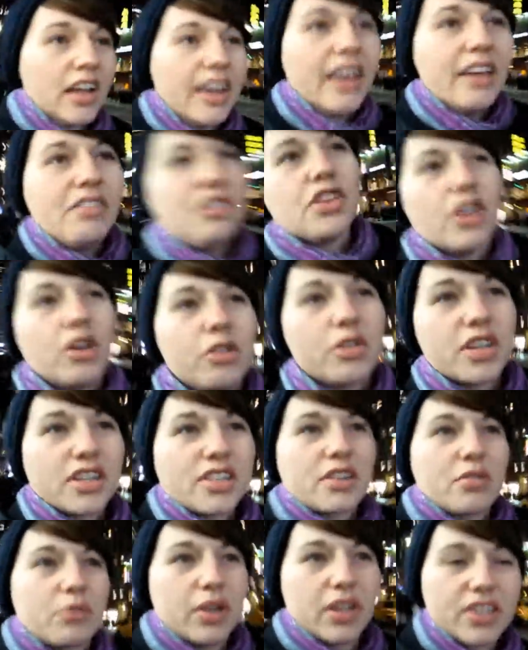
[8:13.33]
even though
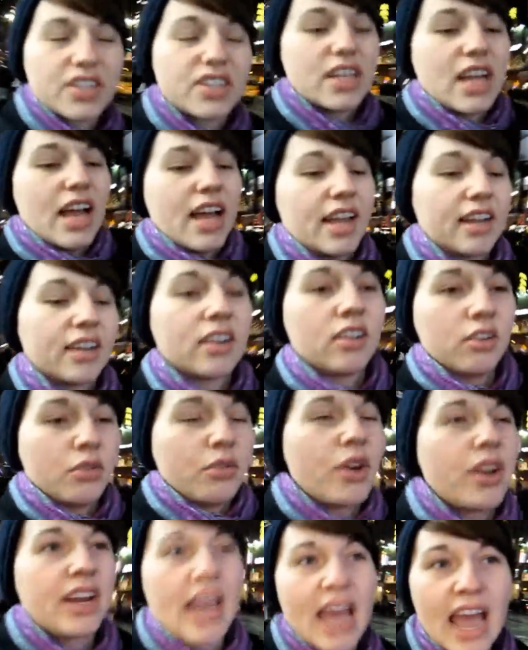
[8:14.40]
there's a red sign,
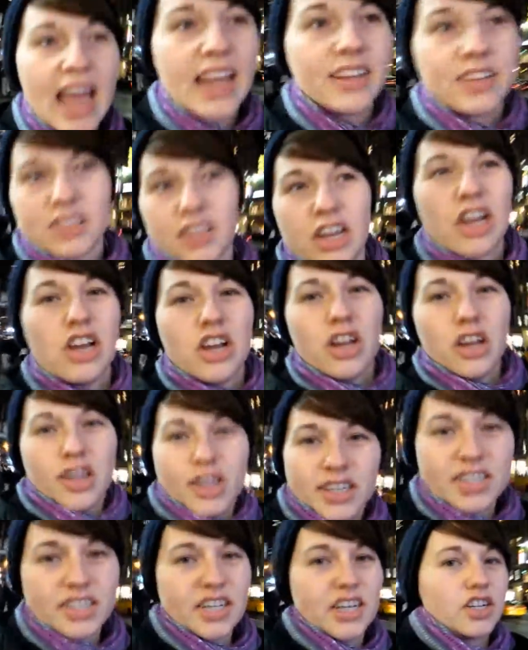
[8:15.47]
red hand,
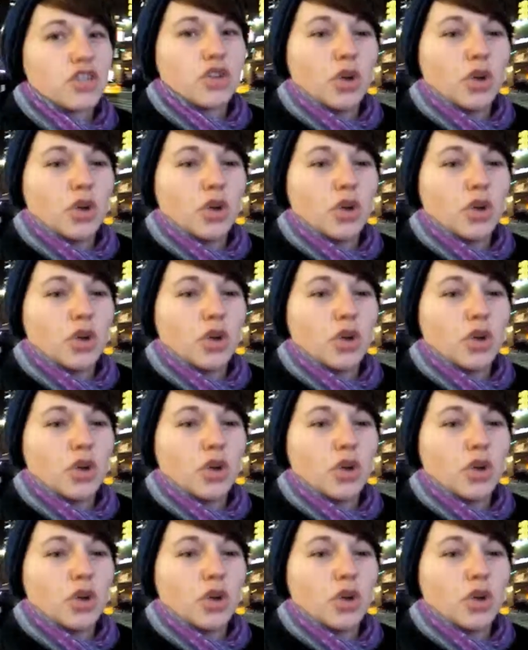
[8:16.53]
that says